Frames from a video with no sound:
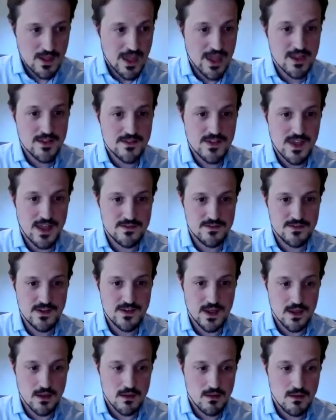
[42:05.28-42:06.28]
ex
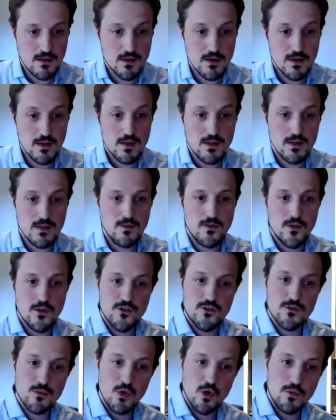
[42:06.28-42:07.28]
ante the
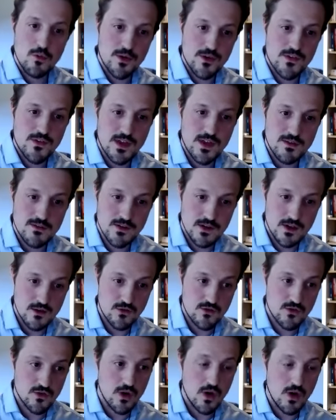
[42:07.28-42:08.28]
small
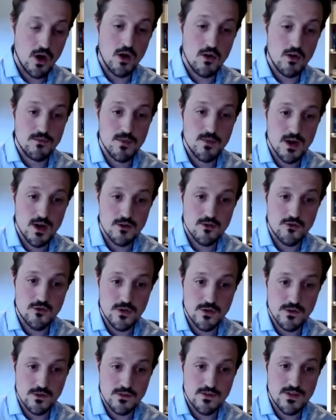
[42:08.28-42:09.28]
percentage of
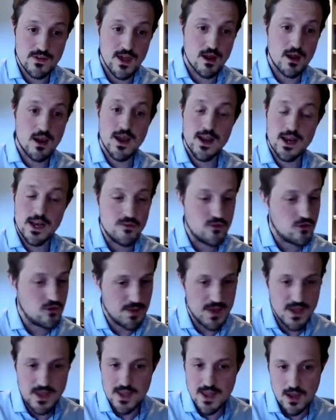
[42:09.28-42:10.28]
mergers that are likely to
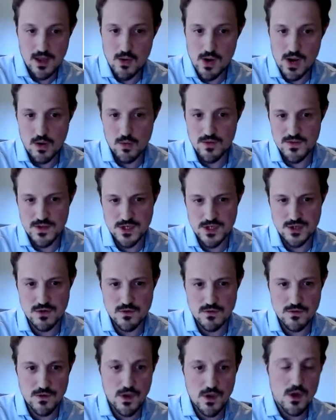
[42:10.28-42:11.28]
be killer
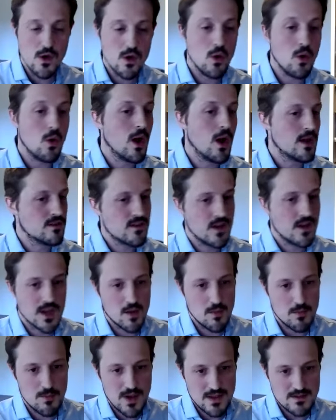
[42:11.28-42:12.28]
acquisitions or
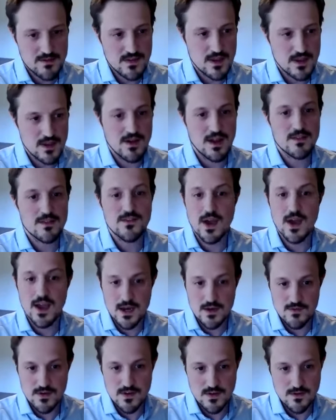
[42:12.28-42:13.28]
anti-competitive,
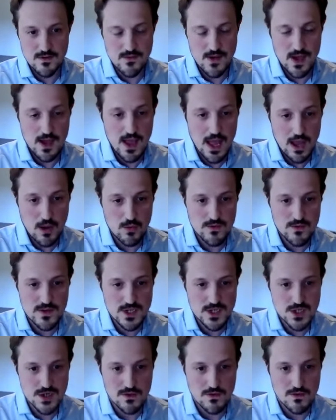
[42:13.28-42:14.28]
anti-innovative
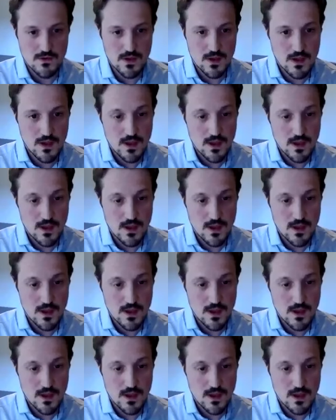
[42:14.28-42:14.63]
acquisitions?